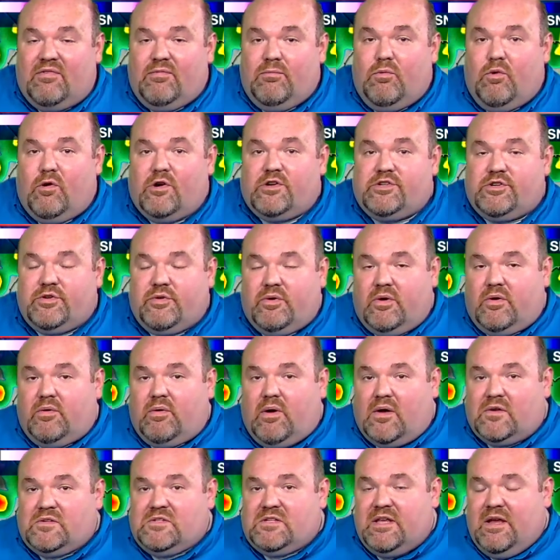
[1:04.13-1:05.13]
moisture
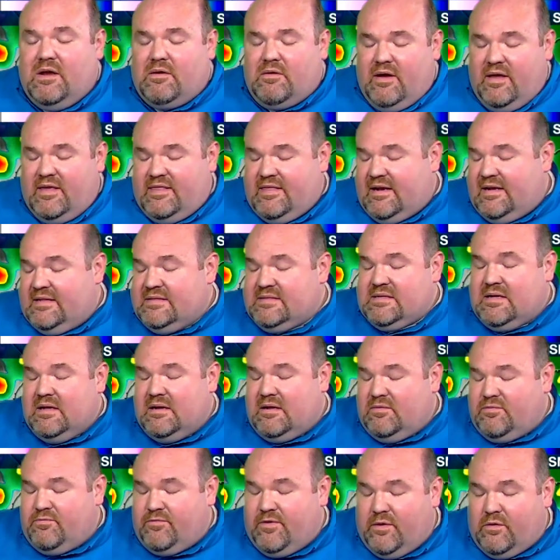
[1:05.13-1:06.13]
across the area that it's going
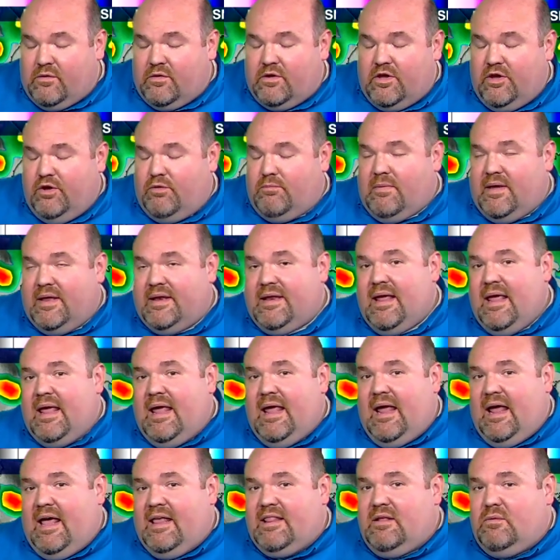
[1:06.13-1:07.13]
to feel humid,
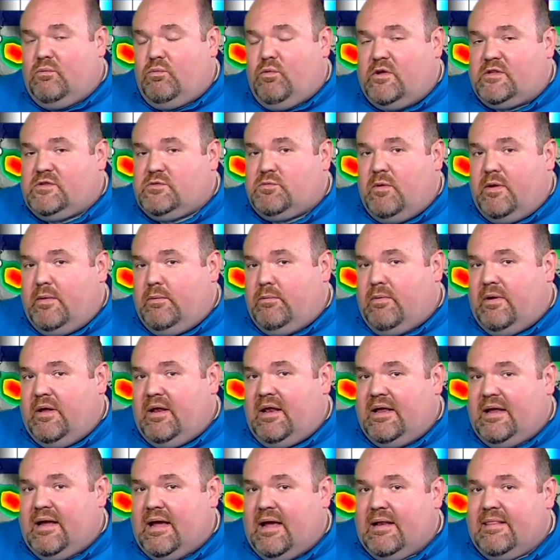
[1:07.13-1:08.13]
and then once we
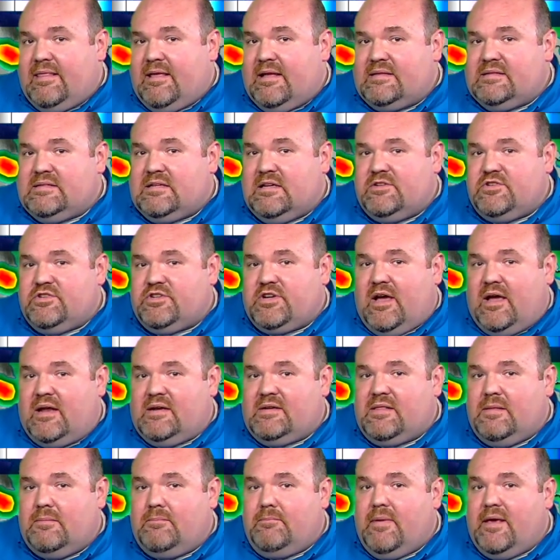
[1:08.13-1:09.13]
really add that sunshine
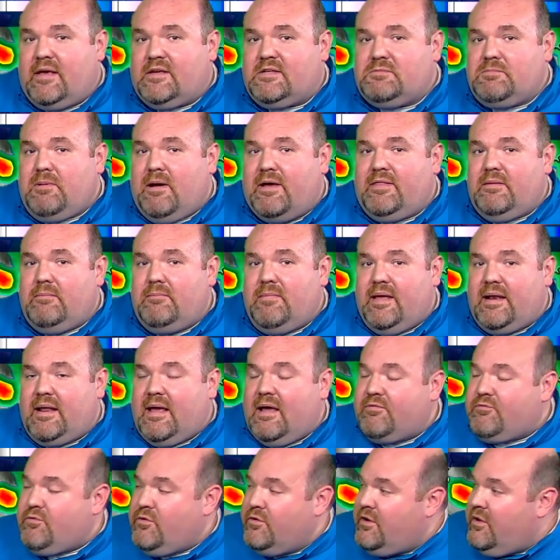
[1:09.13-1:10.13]
to the mix by the
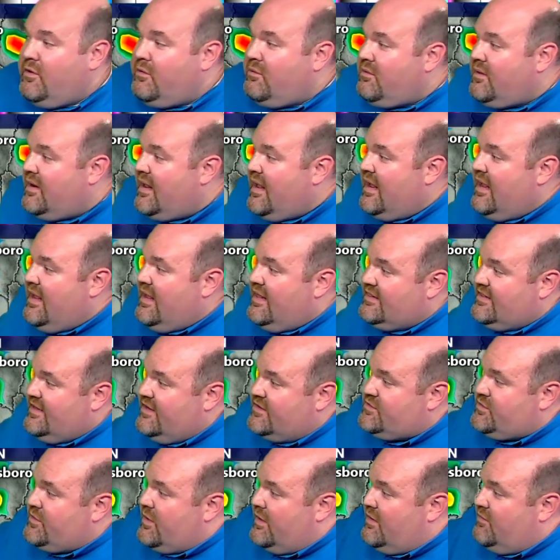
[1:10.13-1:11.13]
mid-afternoon,
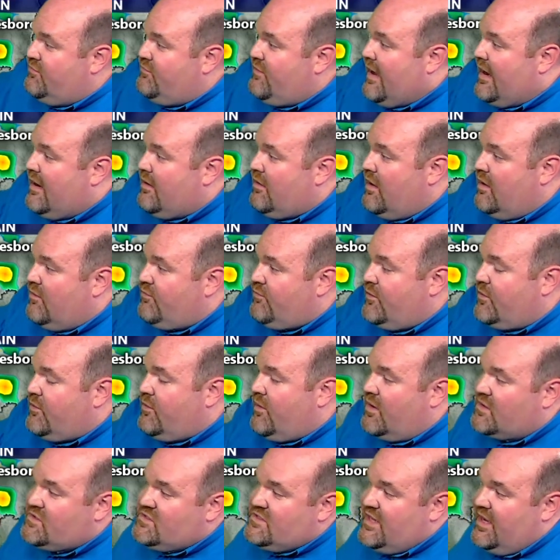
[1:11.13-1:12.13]
things are going to fire off
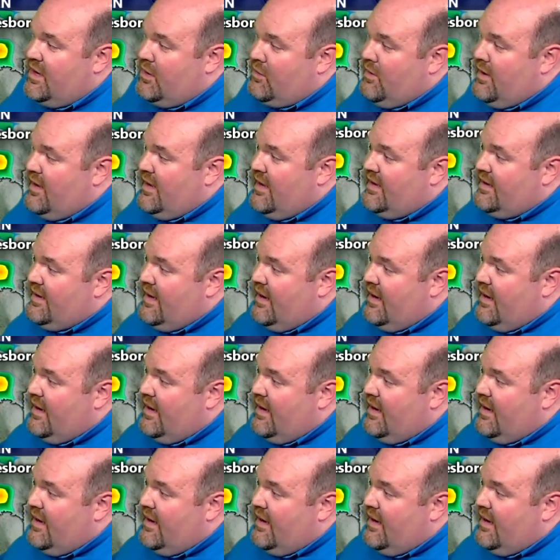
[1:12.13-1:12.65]
across the area.